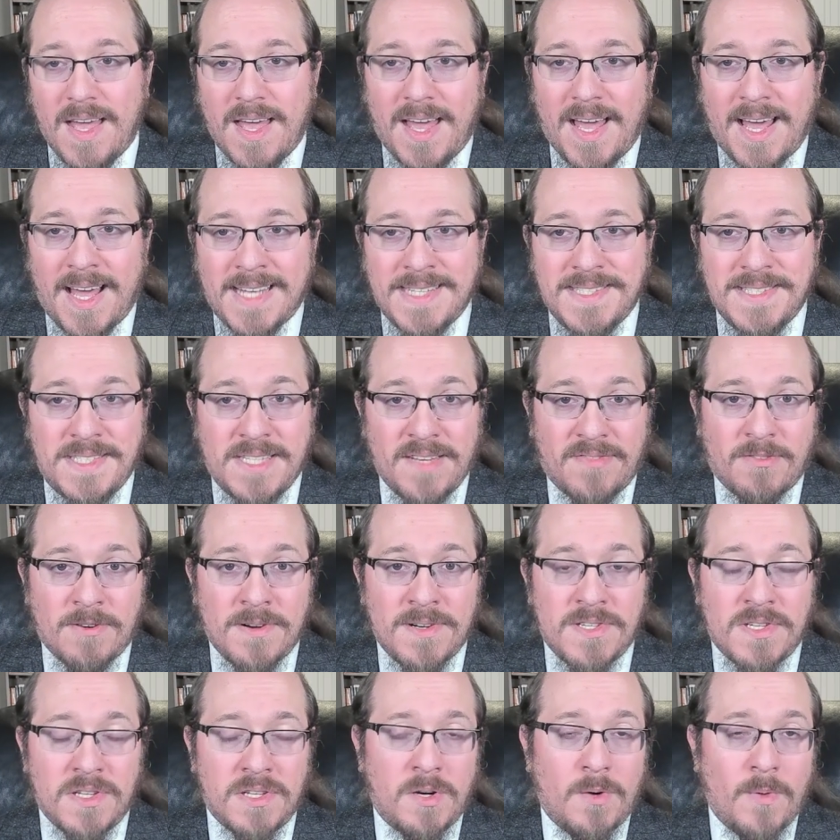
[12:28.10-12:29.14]
And
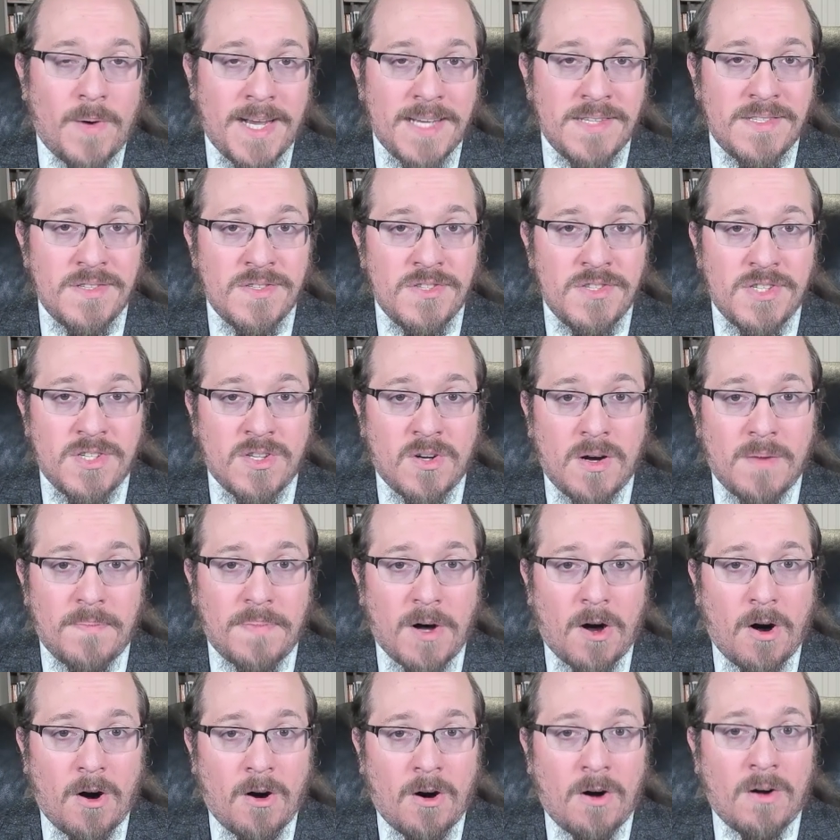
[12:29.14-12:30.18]
differential equations show up
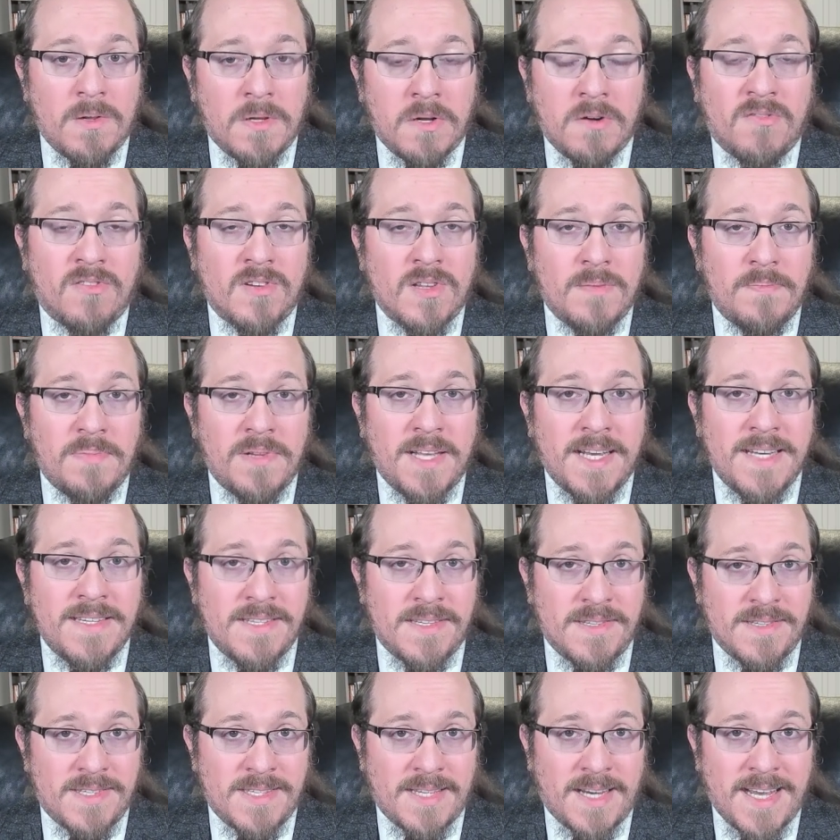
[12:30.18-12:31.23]
all over the
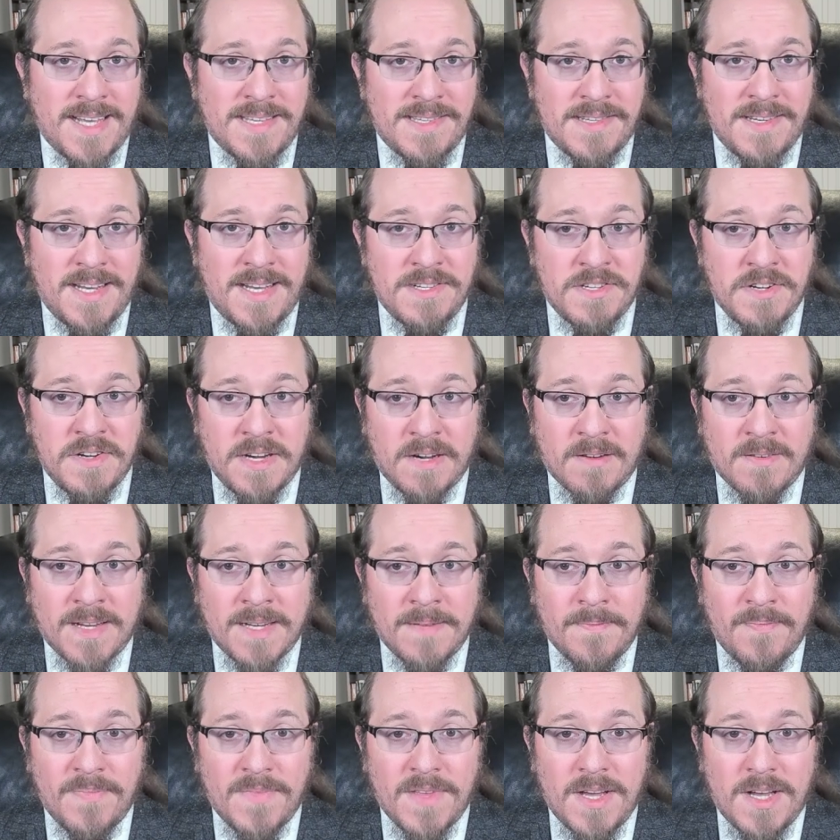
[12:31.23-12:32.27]
place in science and
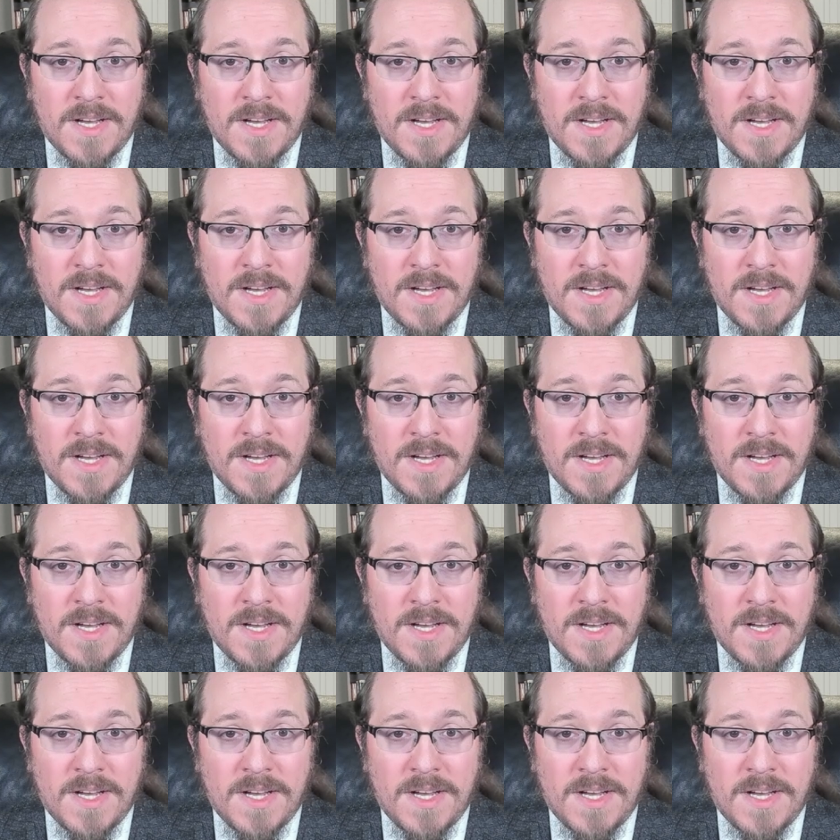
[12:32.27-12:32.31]
engineering,